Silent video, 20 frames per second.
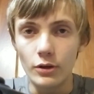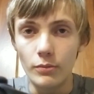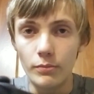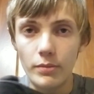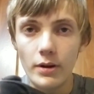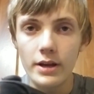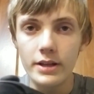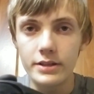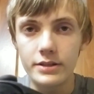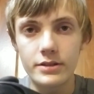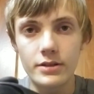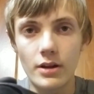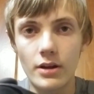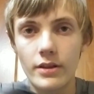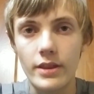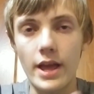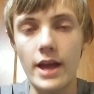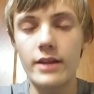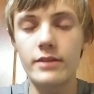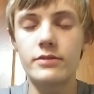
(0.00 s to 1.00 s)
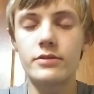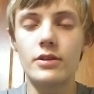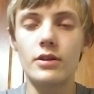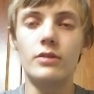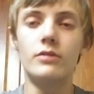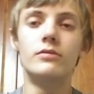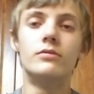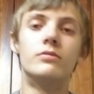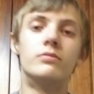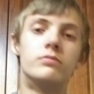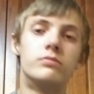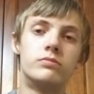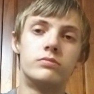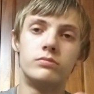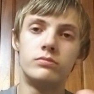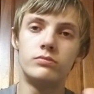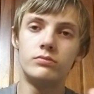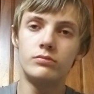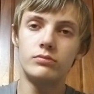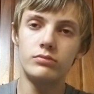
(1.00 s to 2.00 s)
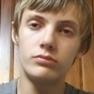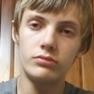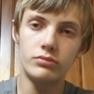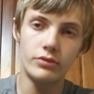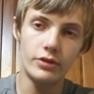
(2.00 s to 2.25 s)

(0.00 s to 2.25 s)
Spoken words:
buttons and all that. So, get